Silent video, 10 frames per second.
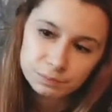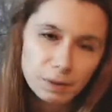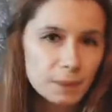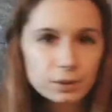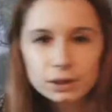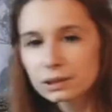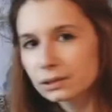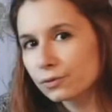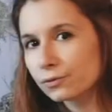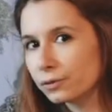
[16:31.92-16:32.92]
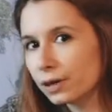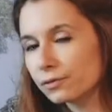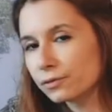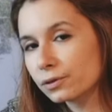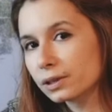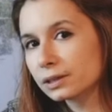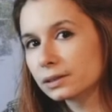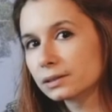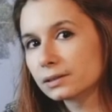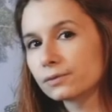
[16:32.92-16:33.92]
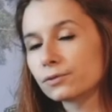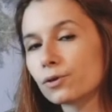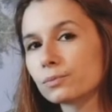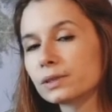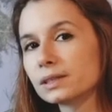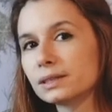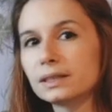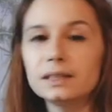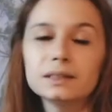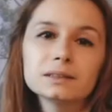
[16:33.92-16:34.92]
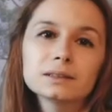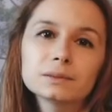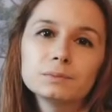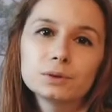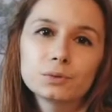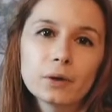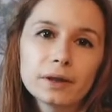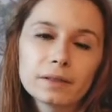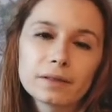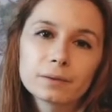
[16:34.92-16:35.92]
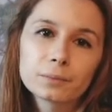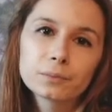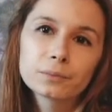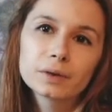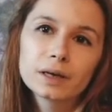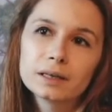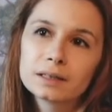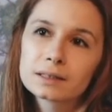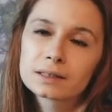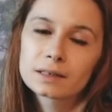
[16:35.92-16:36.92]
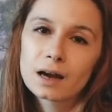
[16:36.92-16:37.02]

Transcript: my personal favorite from the scenes between them is